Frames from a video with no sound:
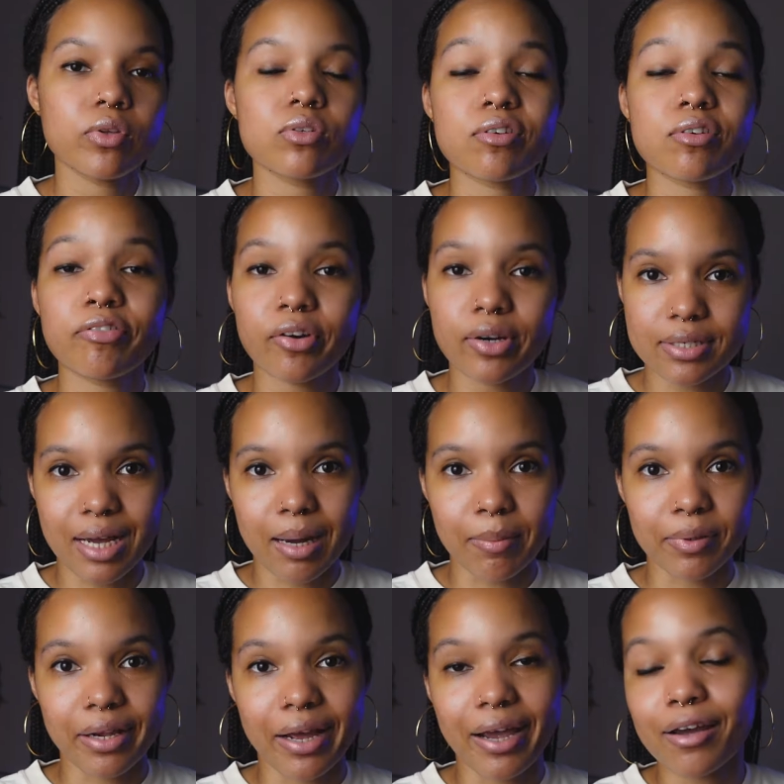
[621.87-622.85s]
So for
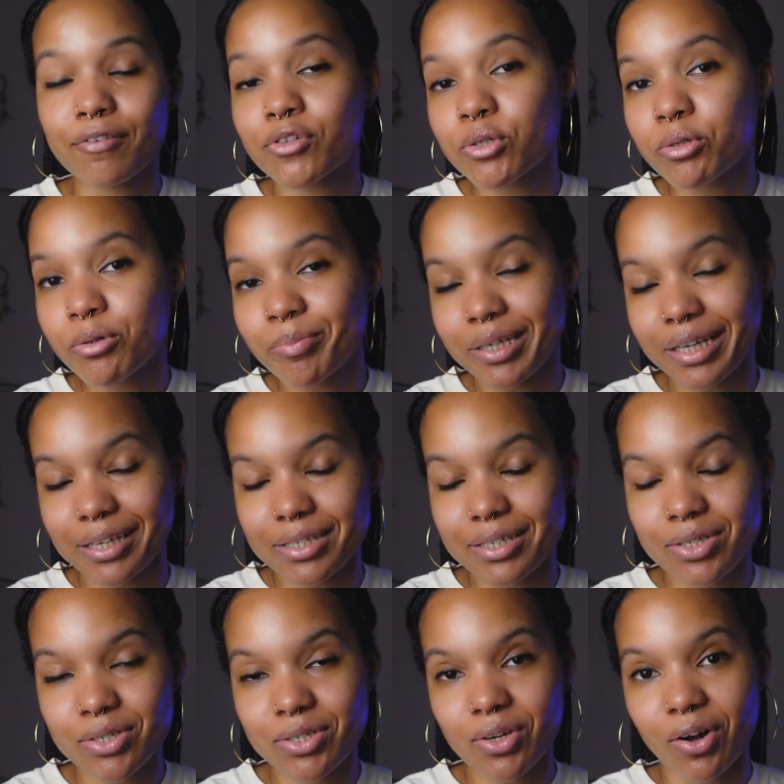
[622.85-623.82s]
example, I have two
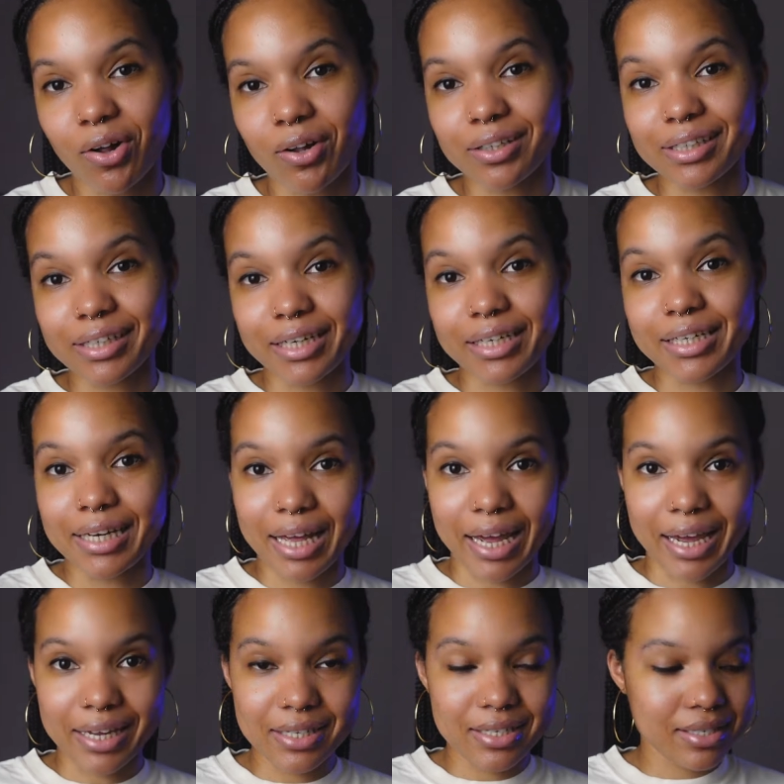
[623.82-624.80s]
playlists called Lady
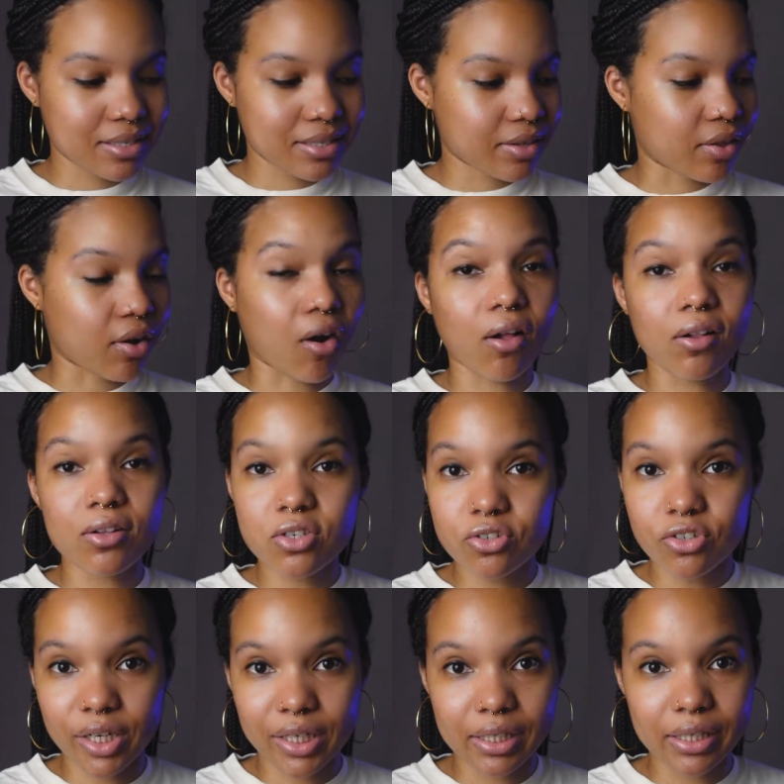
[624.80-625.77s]
Lines, all
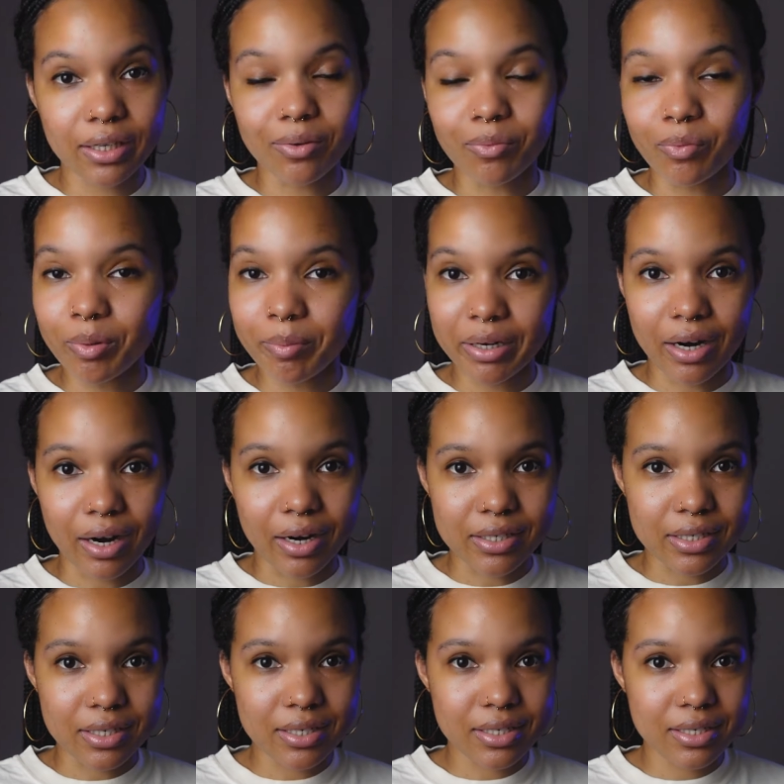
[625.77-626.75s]
strictly women
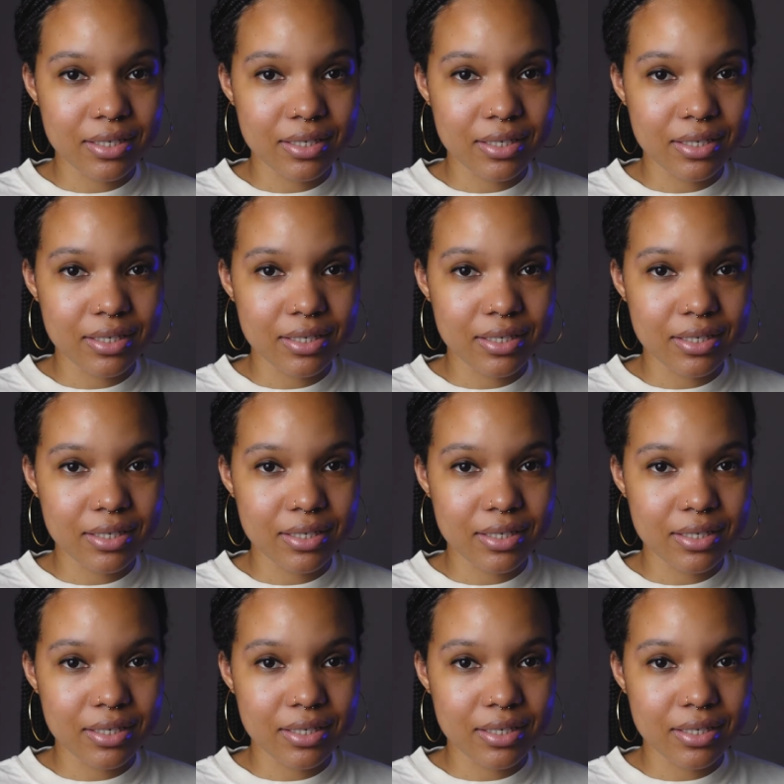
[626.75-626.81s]
artists.